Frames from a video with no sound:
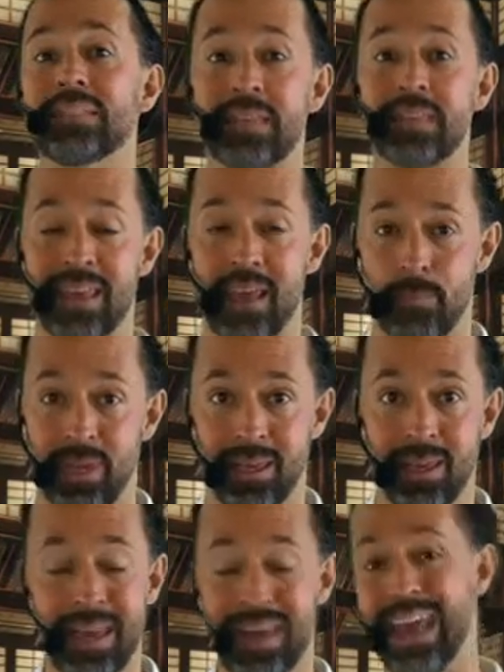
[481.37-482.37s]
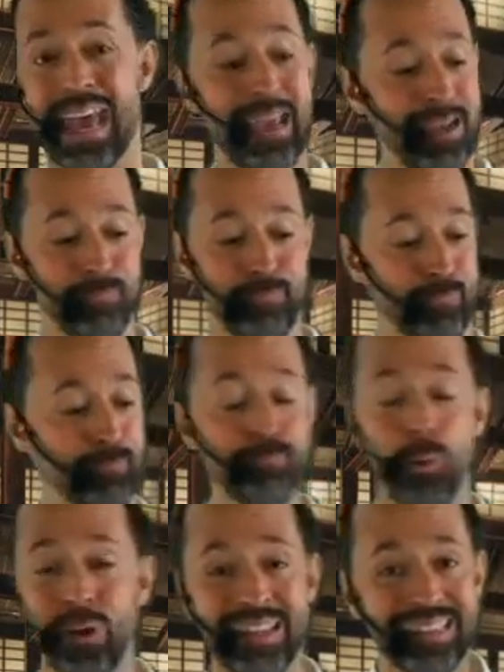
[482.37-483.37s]
can be. And I
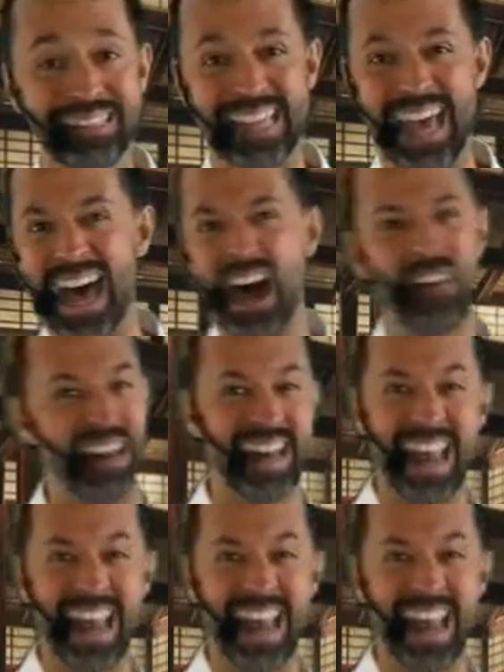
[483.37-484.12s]
point this out in